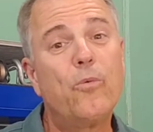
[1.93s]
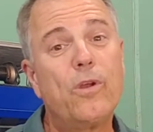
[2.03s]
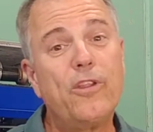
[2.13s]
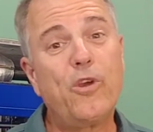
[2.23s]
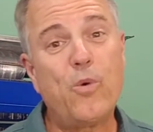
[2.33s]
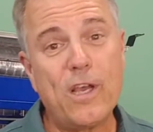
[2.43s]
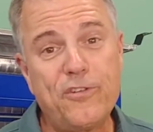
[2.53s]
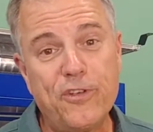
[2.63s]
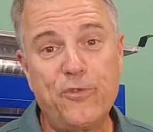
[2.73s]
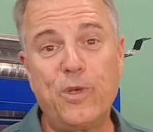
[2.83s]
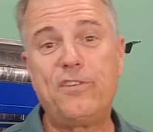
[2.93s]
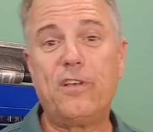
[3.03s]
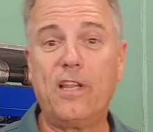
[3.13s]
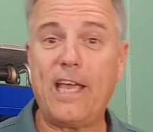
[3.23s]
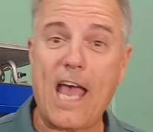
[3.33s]
One of the questions
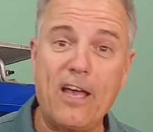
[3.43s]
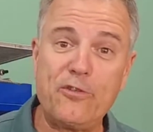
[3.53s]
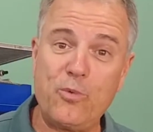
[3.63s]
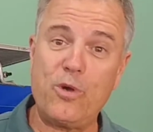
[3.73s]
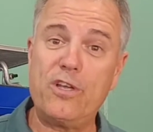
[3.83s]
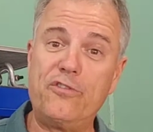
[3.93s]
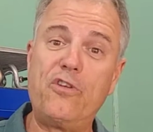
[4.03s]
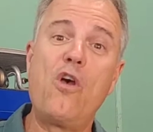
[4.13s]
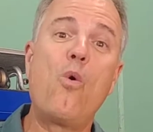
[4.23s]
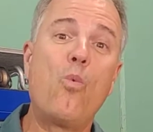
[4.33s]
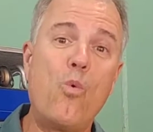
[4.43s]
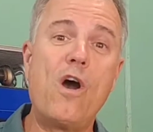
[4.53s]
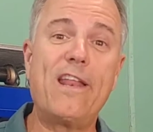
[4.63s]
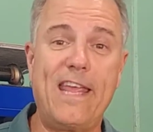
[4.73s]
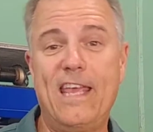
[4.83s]
recently asked was,
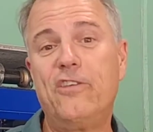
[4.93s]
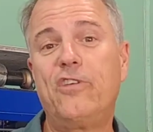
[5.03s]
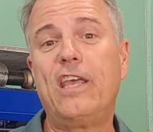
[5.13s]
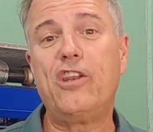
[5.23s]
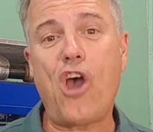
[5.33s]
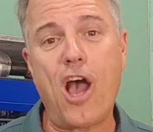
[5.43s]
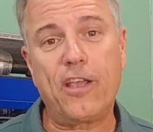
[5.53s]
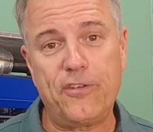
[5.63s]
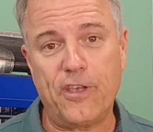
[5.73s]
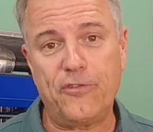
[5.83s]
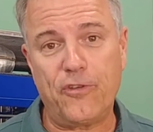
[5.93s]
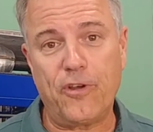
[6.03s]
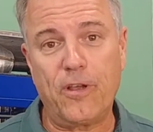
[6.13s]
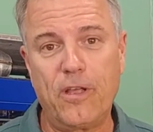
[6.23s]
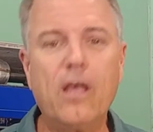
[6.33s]
what is a knock
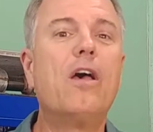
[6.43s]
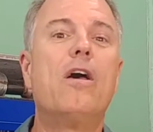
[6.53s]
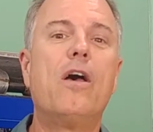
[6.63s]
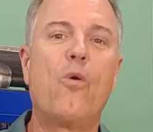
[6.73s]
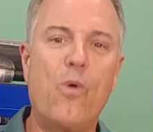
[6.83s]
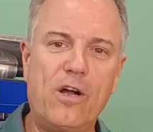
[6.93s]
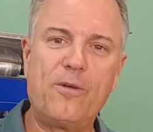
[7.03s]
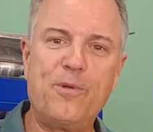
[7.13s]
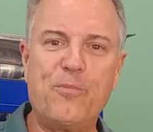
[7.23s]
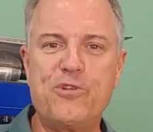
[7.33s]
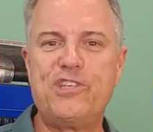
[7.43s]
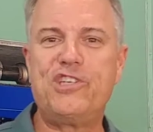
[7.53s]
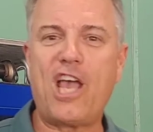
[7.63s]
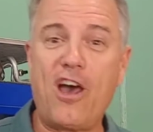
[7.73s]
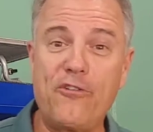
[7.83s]
sensor? Welcome to Mercie
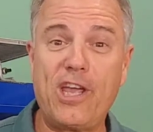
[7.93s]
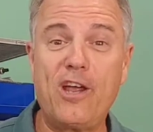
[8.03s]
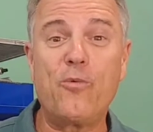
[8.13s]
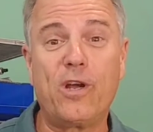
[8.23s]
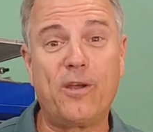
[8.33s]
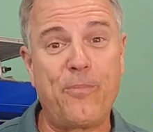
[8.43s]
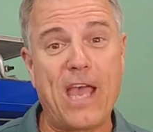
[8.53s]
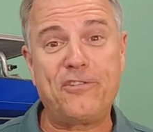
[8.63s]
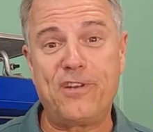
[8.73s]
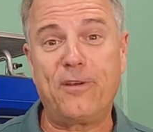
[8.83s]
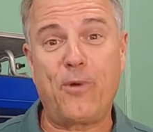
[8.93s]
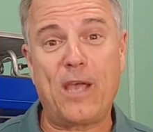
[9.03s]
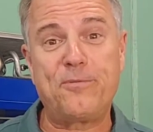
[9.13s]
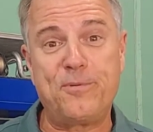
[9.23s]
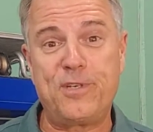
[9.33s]
J Auto Care, where compassion and
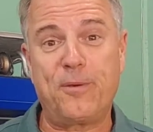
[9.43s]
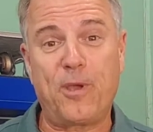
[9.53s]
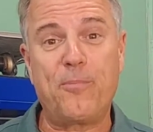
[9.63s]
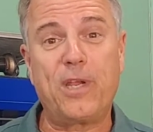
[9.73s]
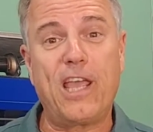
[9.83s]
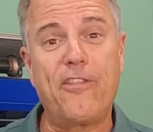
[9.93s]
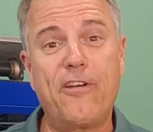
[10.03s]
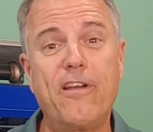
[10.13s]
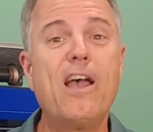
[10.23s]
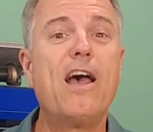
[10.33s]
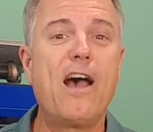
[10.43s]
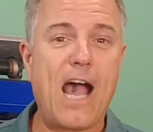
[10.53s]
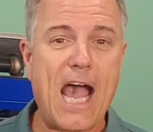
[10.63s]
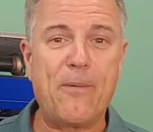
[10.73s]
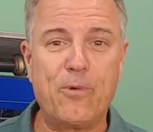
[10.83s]
craftsmanship come together.
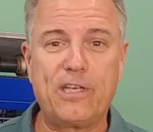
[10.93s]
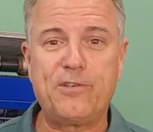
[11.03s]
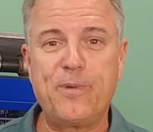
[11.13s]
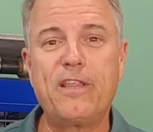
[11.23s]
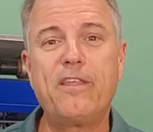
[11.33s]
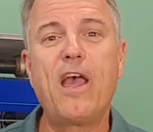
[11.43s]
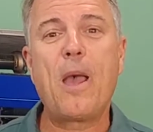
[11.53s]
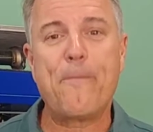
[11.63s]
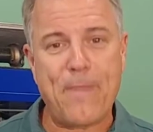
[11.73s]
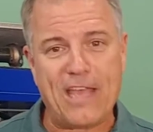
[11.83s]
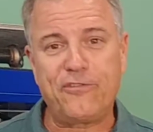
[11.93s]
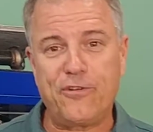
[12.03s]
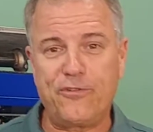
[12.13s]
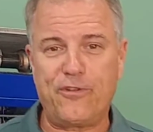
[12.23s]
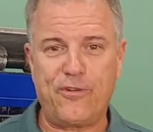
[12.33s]
I'm Rick Smith,
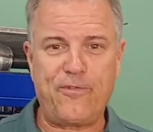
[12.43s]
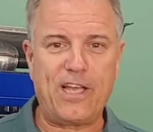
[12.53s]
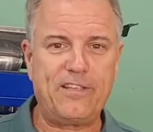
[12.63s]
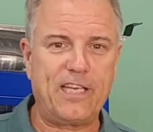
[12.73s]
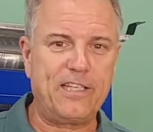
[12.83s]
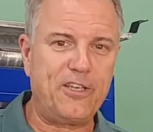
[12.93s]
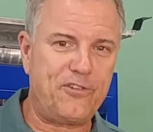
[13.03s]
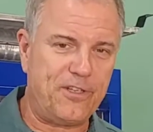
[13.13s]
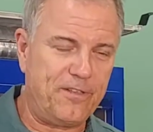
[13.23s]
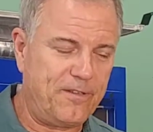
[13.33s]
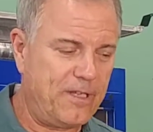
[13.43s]
Master Certified Technician.